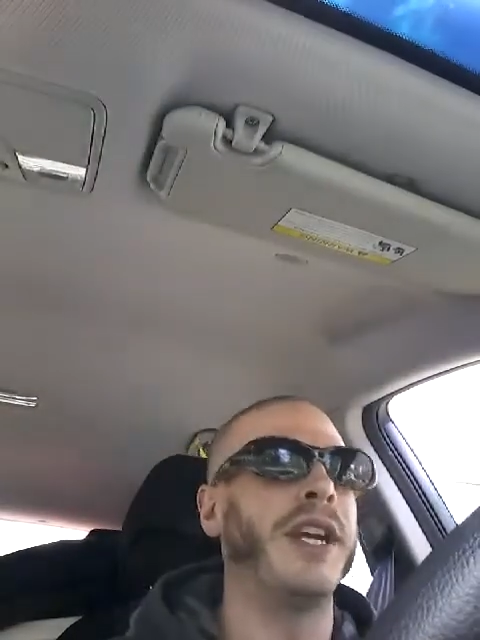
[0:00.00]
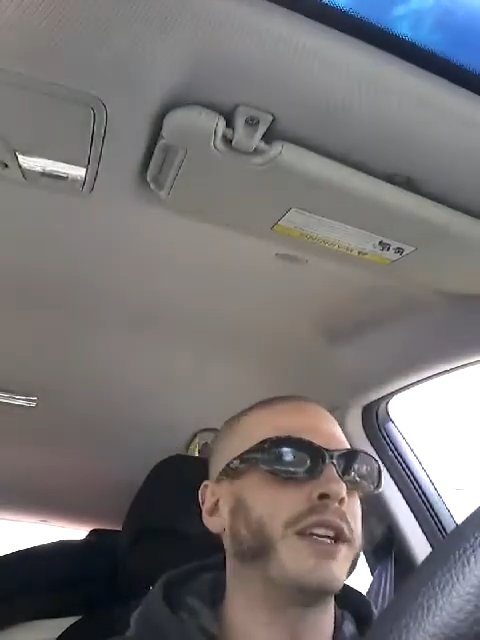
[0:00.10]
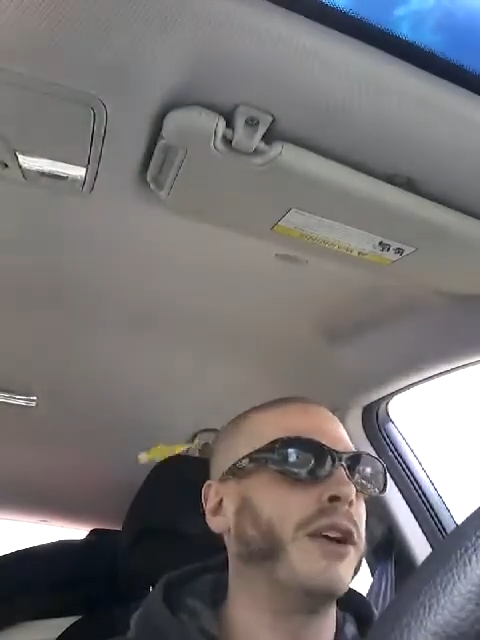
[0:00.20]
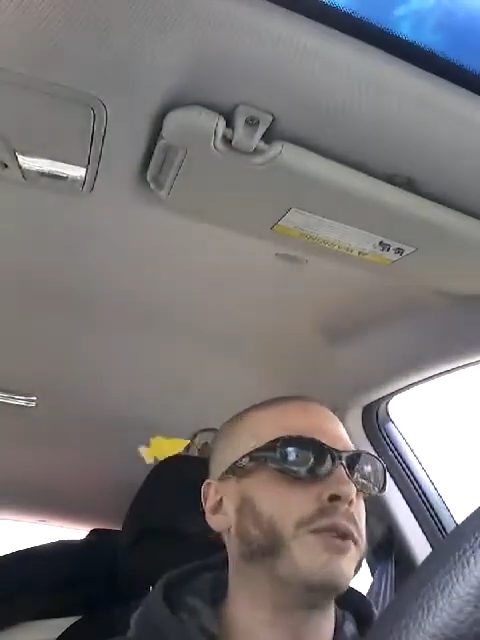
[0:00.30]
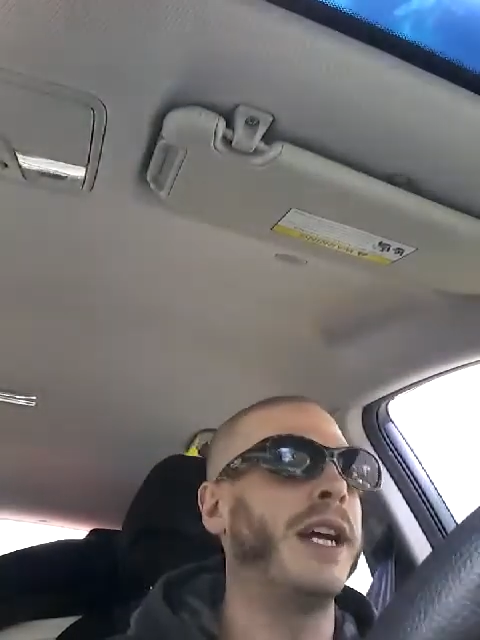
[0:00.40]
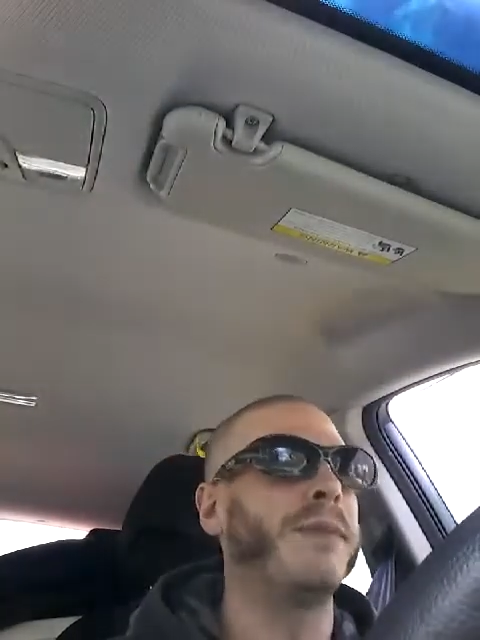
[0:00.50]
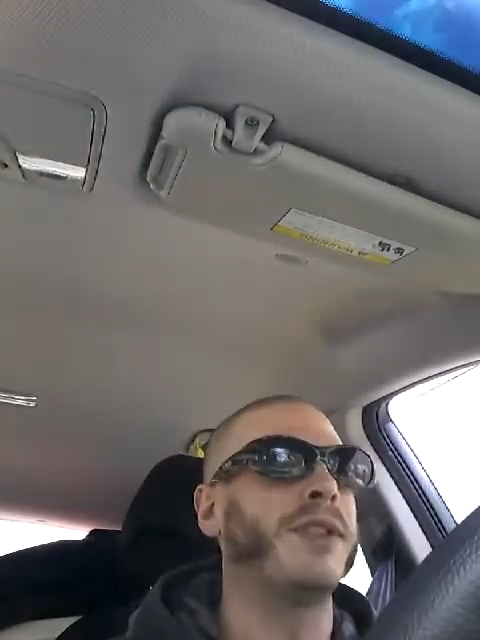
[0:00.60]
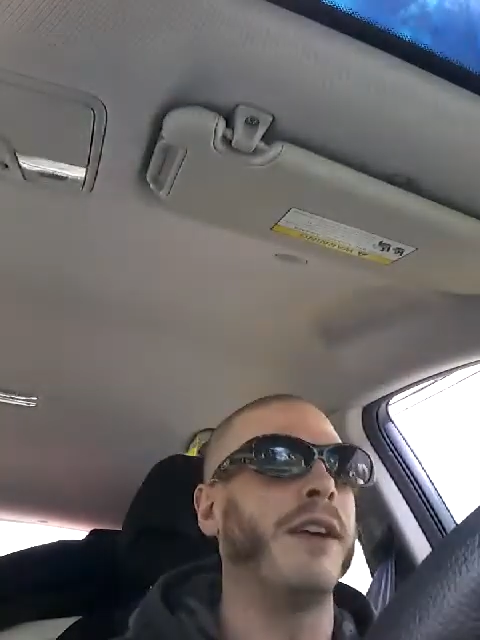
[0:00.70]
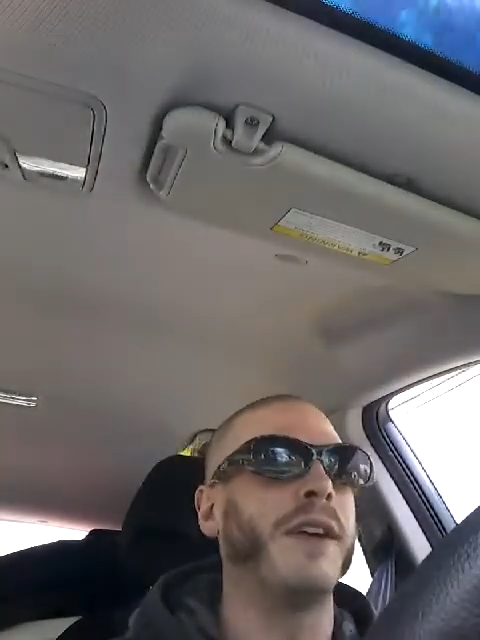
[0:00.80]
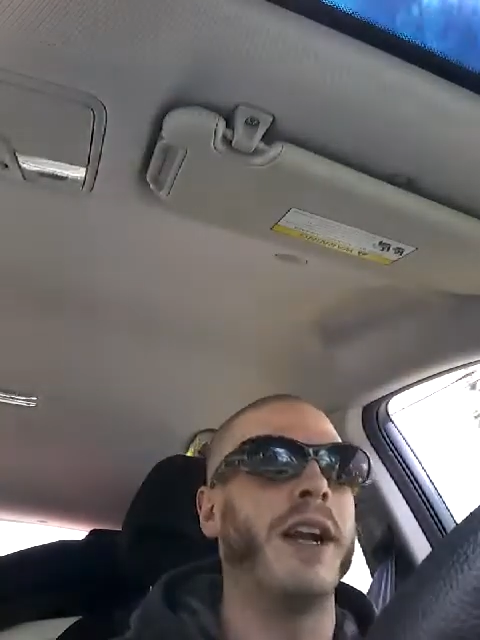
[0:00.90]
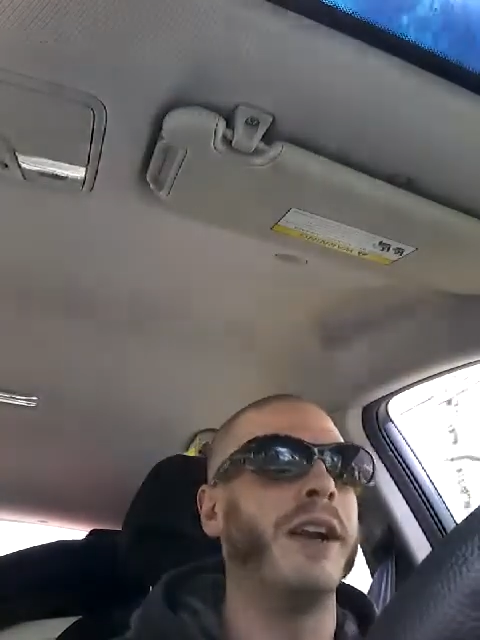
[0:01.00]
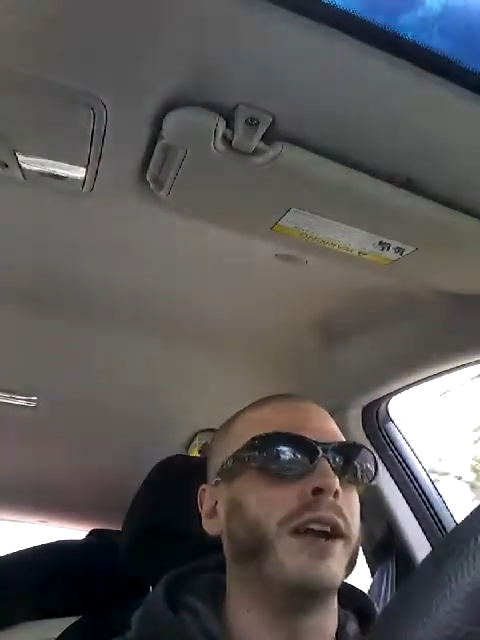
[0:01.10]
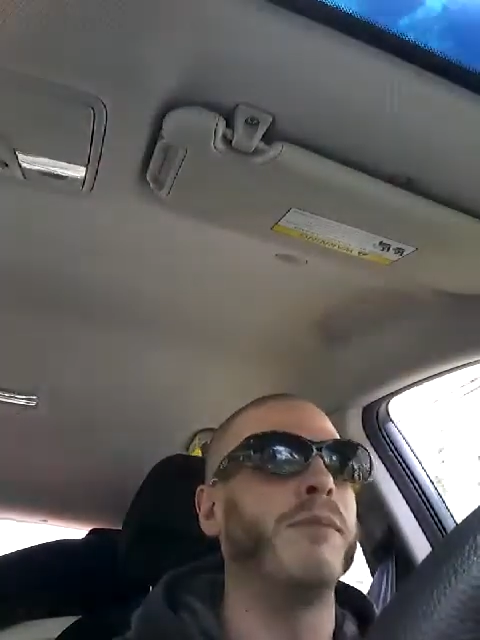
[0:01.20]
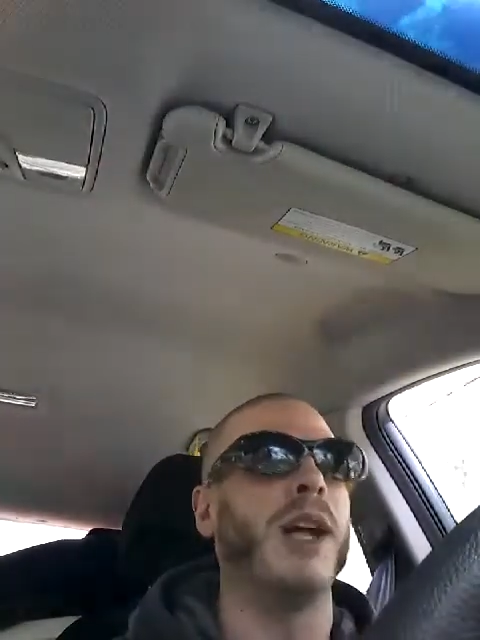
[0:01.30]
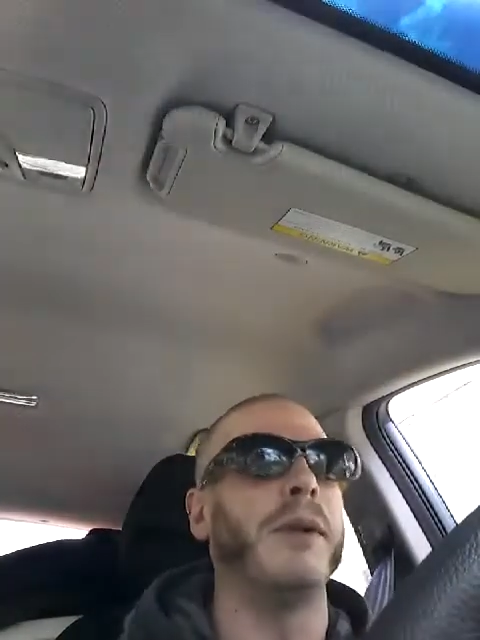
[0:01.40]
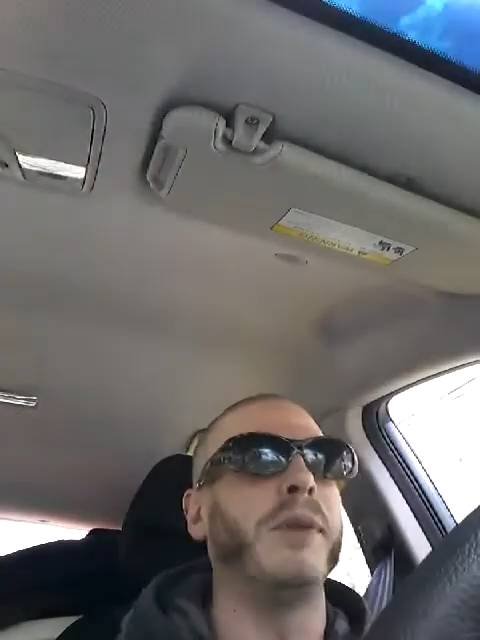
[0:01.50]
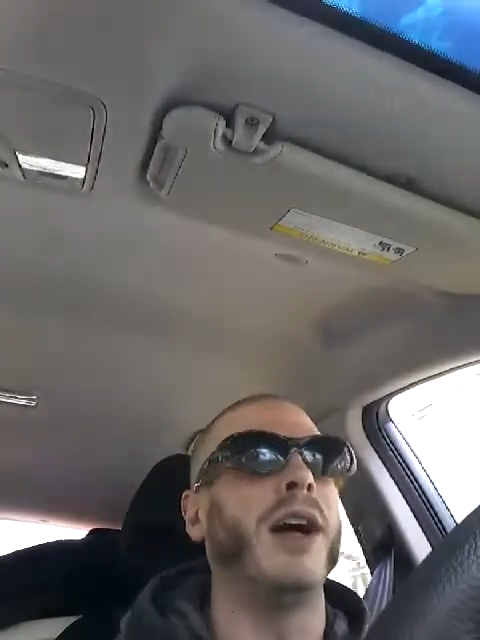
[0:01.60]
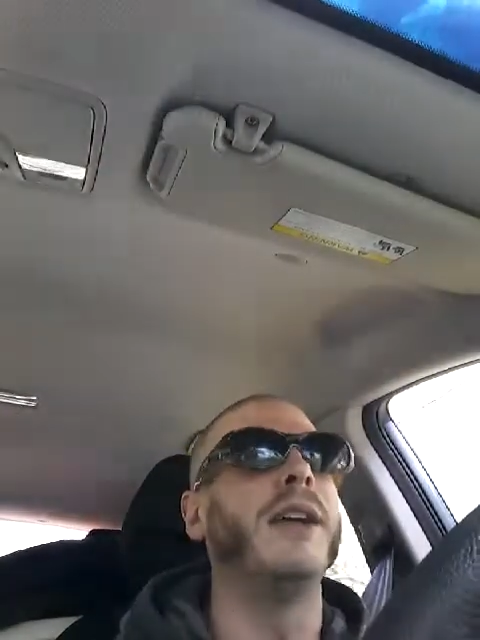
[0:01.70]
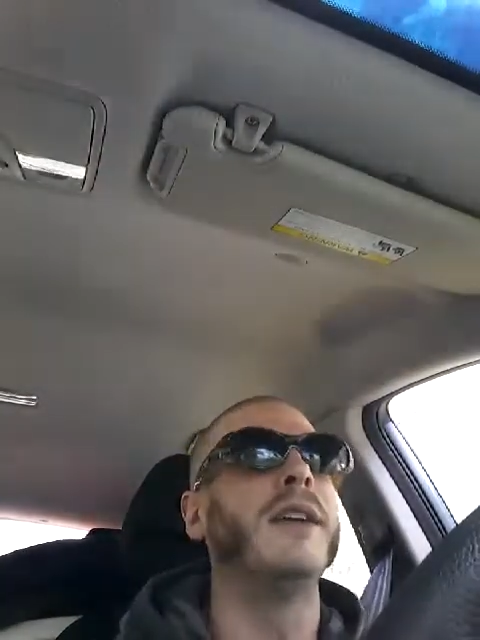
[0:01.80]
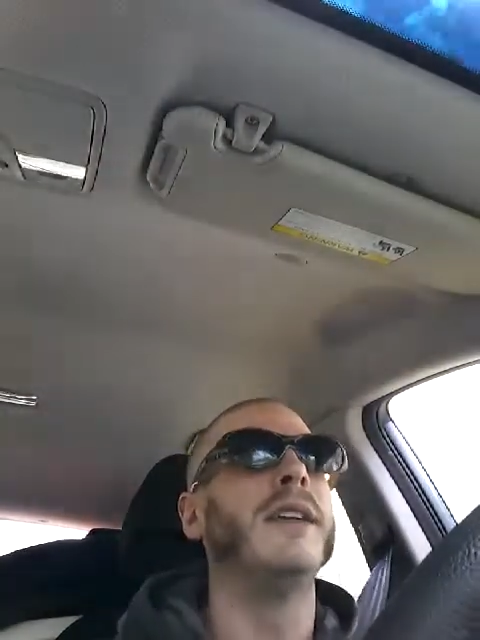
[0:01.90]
Deco type stuff? I don't know, blah blah blah.